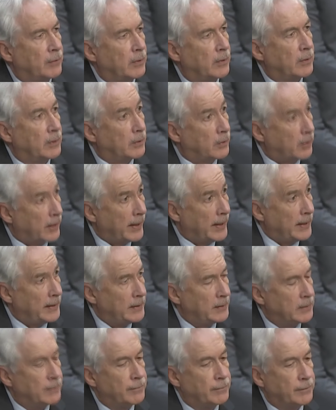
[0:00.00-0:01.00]
for
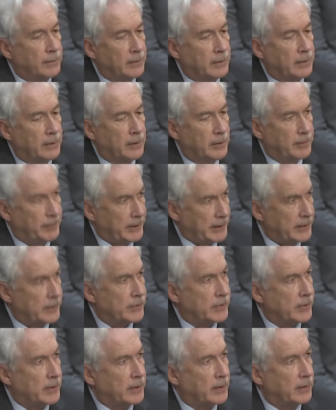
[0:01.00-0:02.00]
Ukraine, for
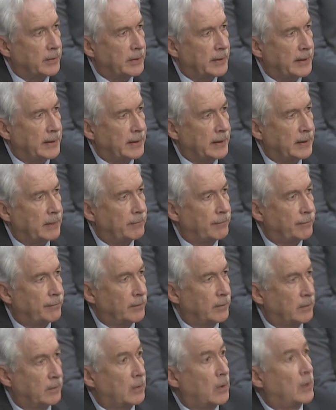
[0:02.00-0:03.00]
European security, and
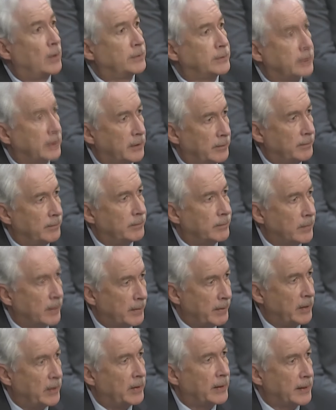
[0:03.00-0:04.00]
for long-term
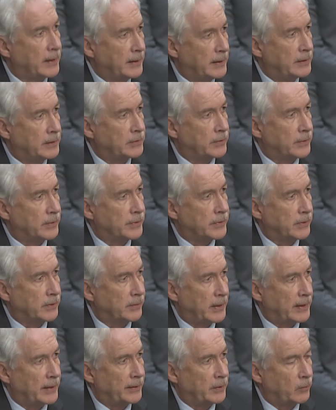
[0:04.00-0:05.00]
American interests
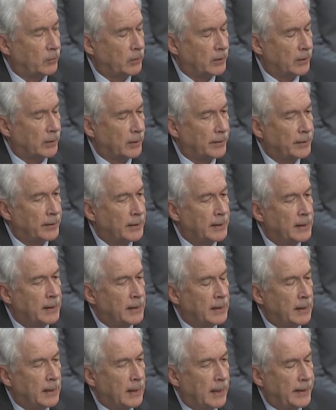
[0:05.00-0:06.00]
around the world.
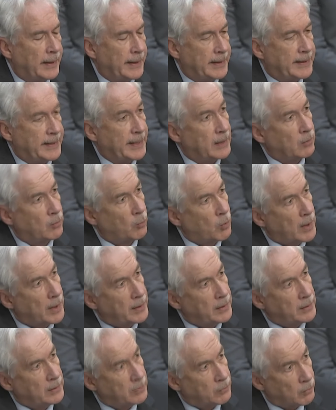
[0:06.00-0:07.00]
I think down
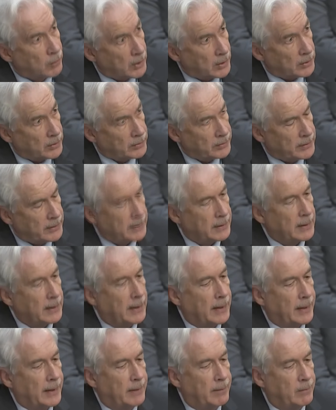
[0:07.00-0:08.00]
one road
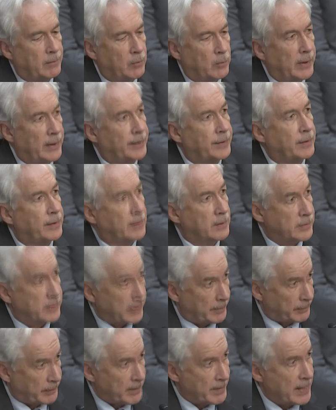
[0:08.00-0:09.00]
with
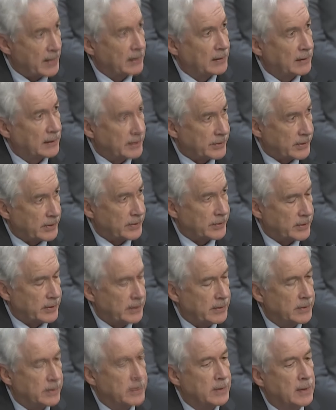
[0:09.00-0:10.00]
supplemental
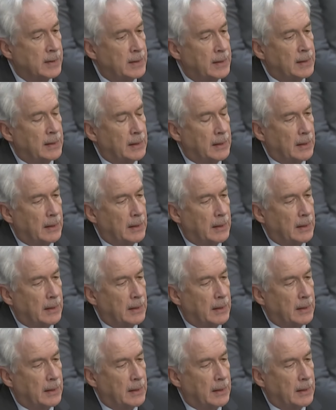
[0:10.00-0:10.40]
assistance